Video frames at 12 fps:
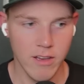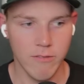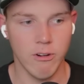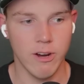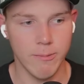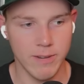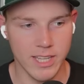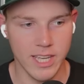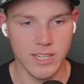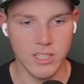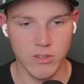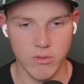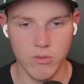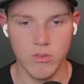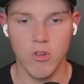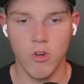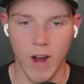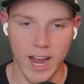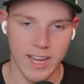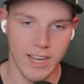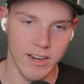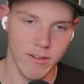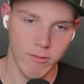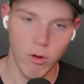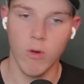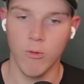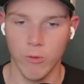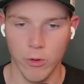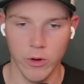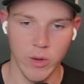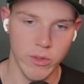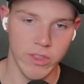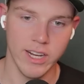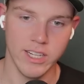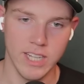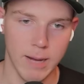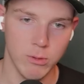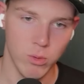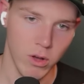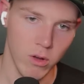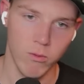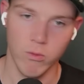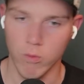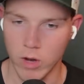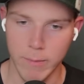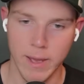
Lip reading: for him to get to cracking or flirting with that top 12 running back